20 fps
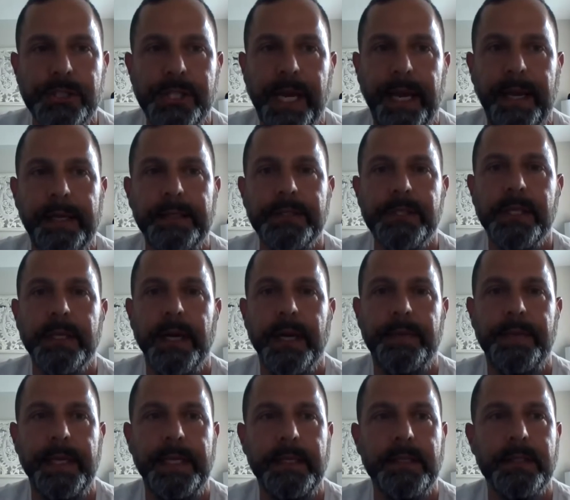change.
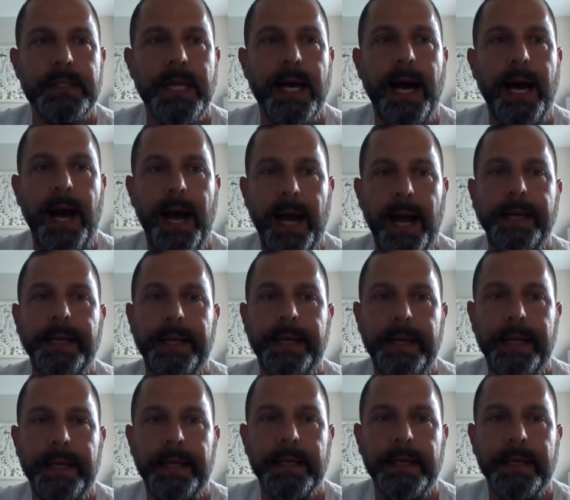I think there's a high need.